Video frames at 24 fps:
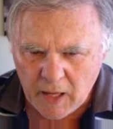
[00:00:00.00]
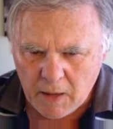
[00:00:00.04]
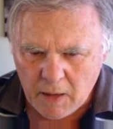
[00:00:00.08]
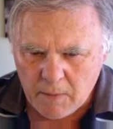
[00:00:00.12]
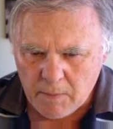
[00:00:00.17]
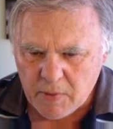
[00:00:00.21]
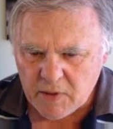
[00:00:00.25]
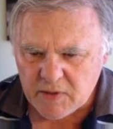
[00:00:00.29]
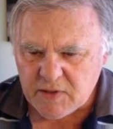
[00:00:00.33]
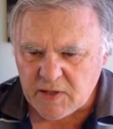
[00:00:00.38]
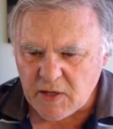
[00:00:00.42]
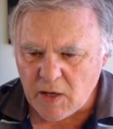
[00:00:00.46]

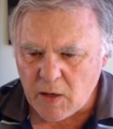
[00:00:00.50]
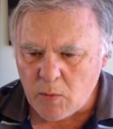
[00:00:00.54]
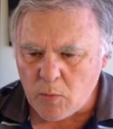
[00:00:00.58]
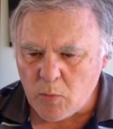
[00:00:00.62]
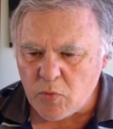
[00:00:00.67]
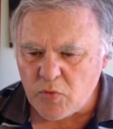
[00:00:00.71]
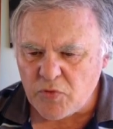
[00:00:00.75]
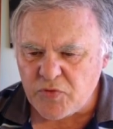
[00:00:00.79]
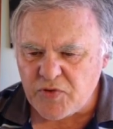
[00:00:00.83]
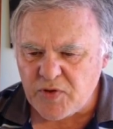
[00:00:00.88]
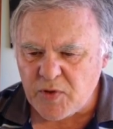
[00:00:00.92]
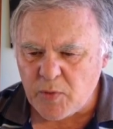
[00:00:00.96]
But
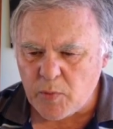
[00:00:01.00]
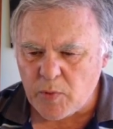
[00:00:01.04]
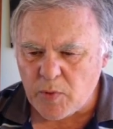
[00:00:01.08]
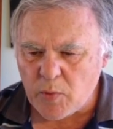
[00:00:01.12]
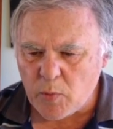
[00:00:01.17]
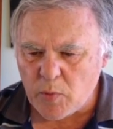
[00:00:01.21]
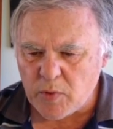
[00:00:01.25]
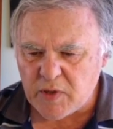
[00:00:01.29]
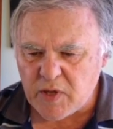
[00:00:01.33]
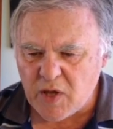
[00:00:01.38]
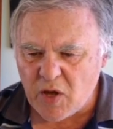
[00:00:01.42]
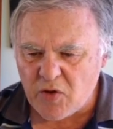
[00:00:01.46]
we'll see
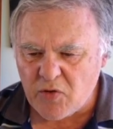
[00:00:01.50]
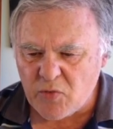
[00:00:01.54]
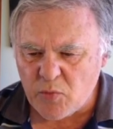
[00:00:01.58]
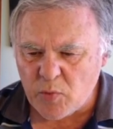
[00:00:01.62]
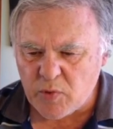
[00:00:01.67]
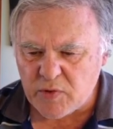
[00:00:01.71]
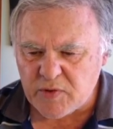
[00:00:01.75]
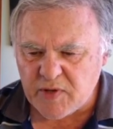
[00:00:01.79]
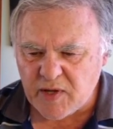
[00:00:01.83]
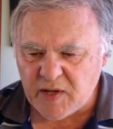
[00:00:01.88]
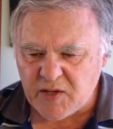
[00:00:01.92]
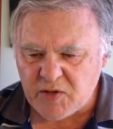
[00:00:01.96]

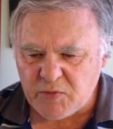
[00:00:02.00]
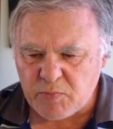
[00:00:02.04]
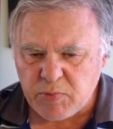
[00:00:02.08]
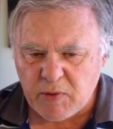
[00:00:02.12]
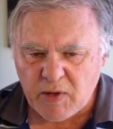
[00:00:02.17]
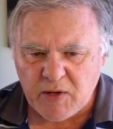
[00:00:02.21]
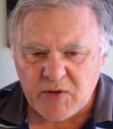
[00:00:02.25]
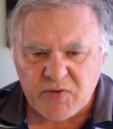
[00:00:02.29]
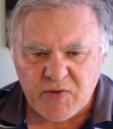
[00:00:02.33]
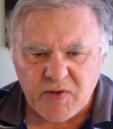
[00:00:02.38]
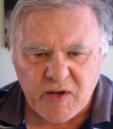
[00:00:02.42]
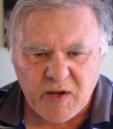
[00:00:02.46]
what takes
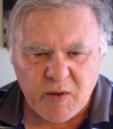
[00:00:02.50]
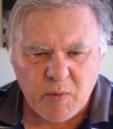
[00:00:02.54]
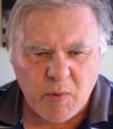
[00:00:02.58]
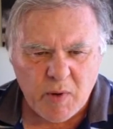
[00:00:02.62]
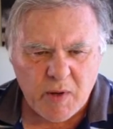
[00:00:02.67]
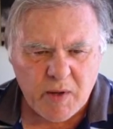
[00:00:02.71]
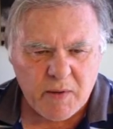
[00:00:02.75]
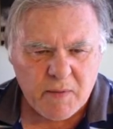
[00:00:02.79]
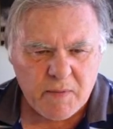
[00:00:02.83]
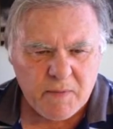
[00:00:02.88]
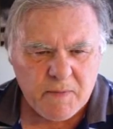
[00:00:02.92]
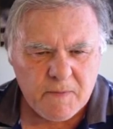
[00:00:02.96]
place
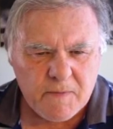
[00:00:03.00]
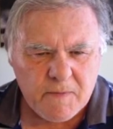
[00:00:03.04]
anyway.